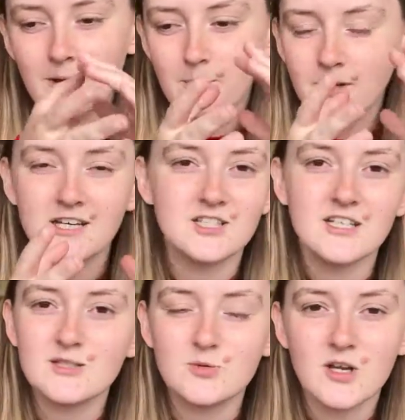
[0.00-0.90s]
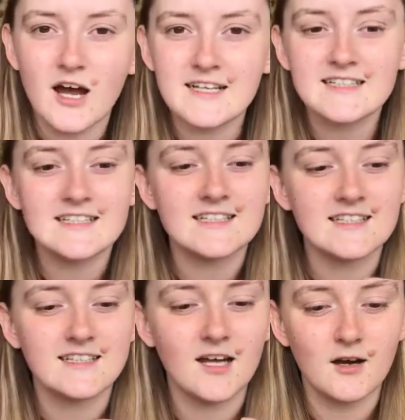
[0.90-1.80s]
But I didn't
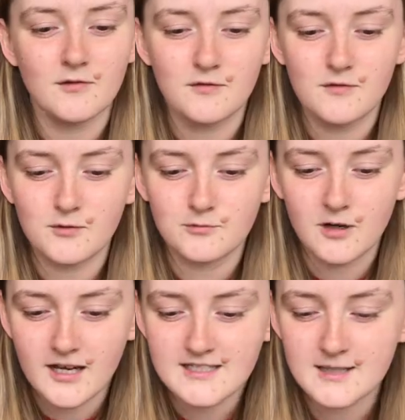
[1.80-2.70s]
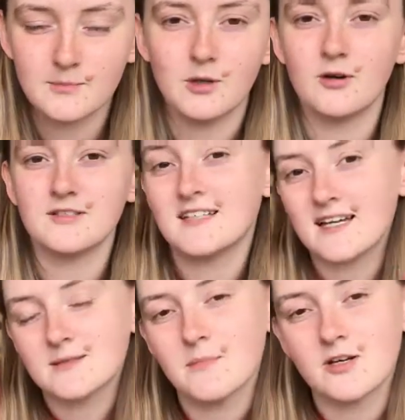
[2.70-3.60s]
love writing blogs
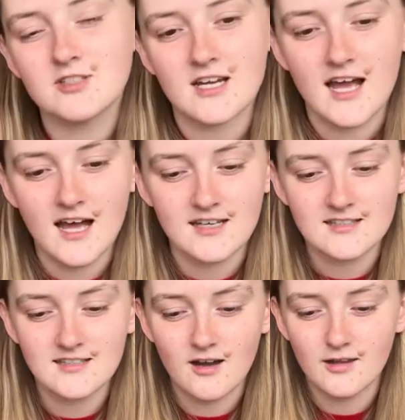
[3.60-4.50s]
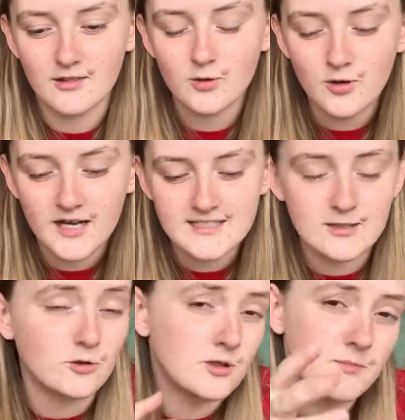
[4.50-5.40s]
as much as I thought I did,
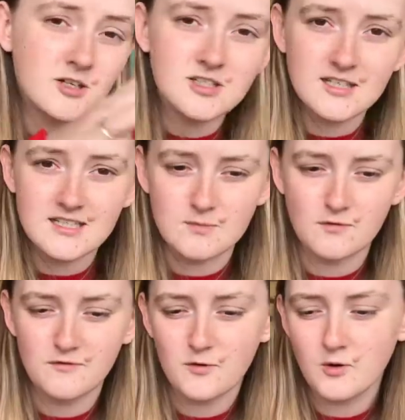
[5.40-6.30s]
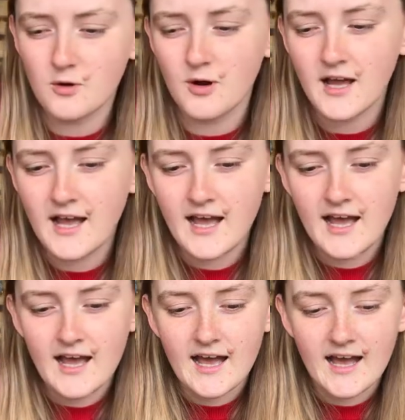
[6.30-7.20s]
or as much as I did before.
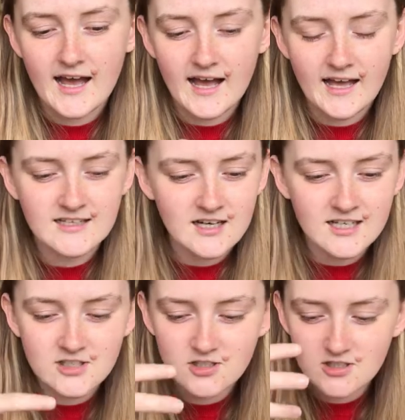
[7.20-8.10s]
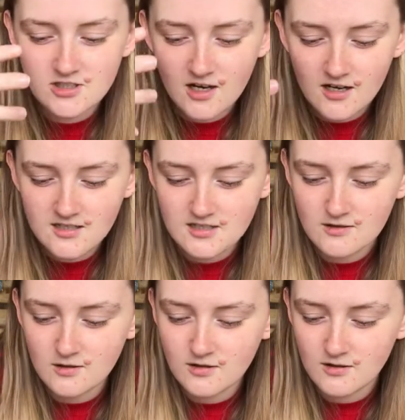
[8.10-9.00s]
And I
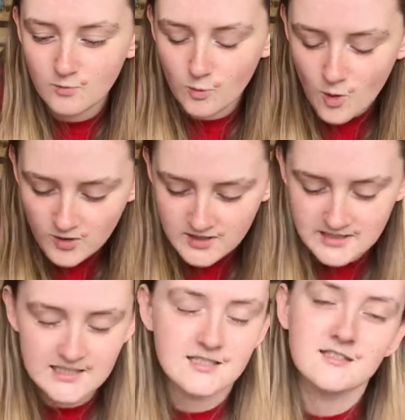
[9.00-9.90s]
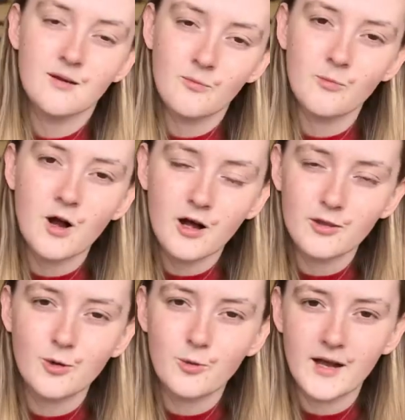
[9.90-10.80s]
just wanted some
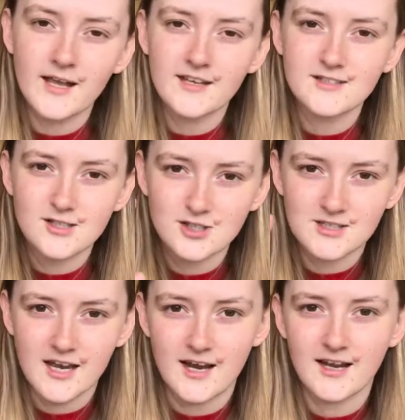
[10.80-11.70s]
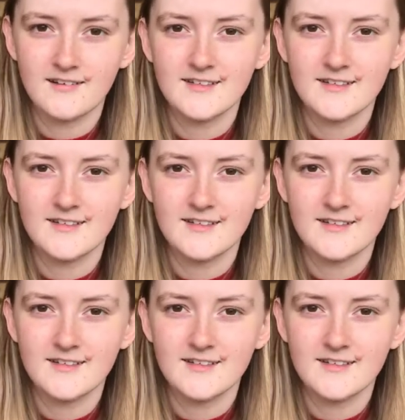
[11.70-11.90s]
other way to share.